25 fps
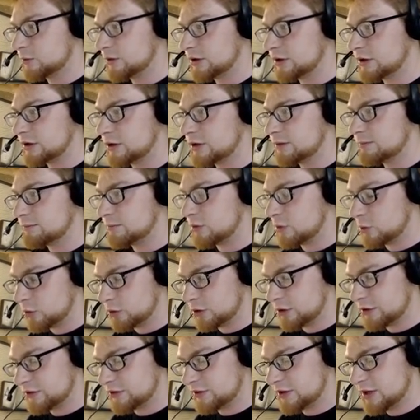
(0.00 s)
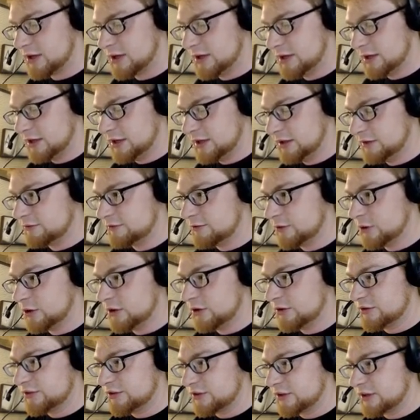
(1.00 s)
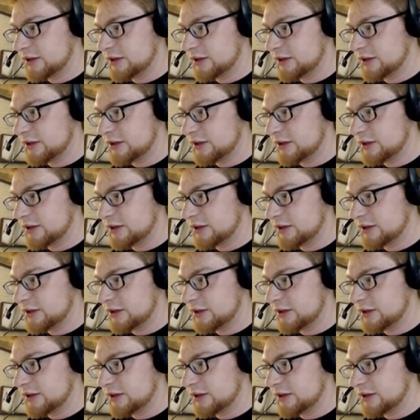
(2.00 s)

We can import inverse,